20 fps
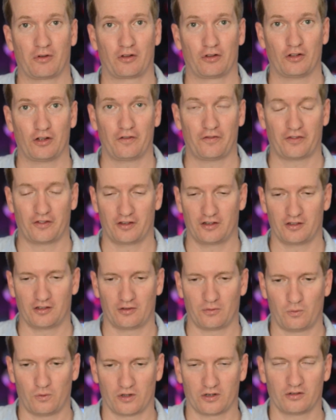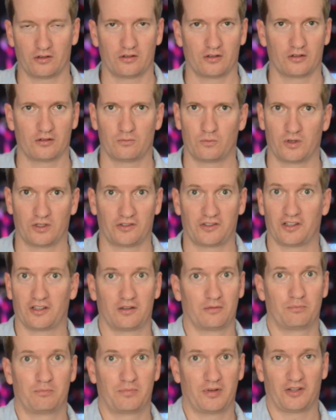cloth and what ones are
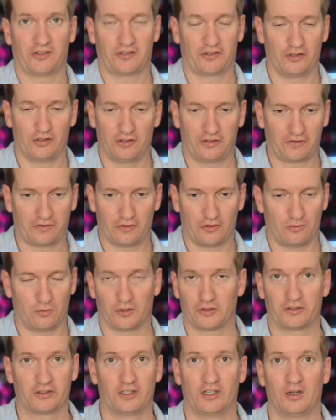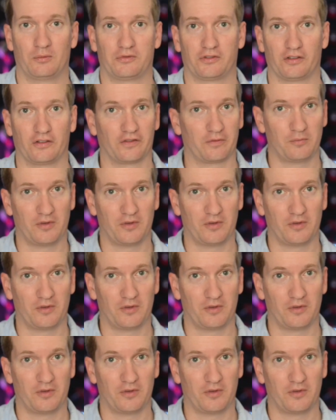the best to use for what types of